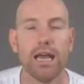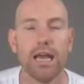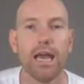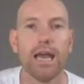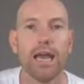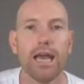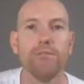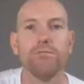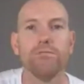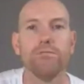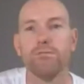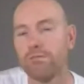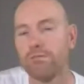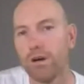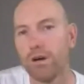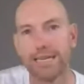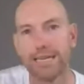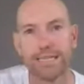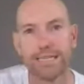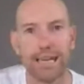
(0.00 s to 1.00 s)
And
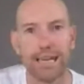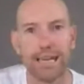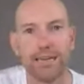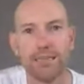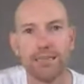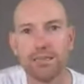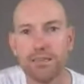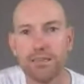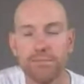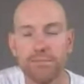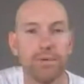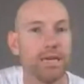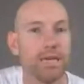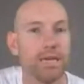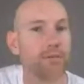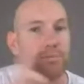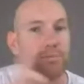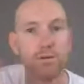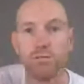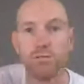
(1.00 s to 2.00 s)
write down the
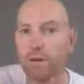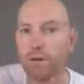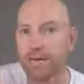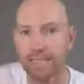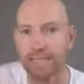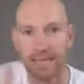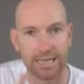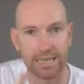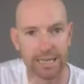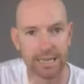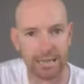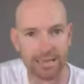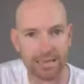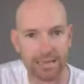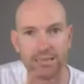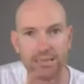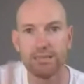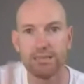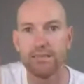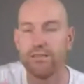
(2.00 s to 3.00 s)
people, write down
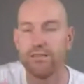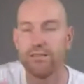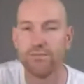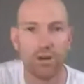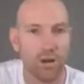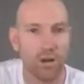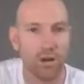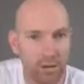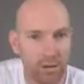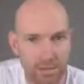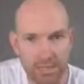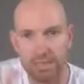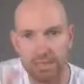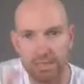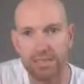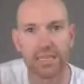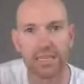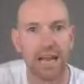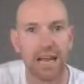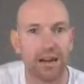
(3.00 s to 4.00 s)
the environments, the
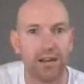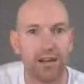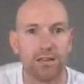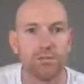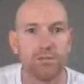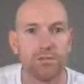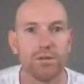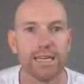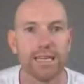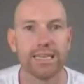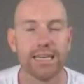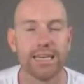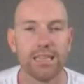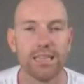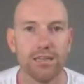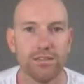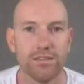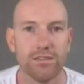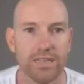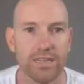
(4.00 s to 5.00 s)
scenarios where you can get
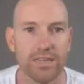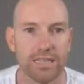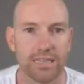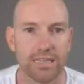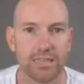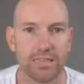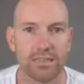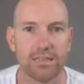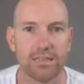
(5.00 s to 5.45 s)
those feelings.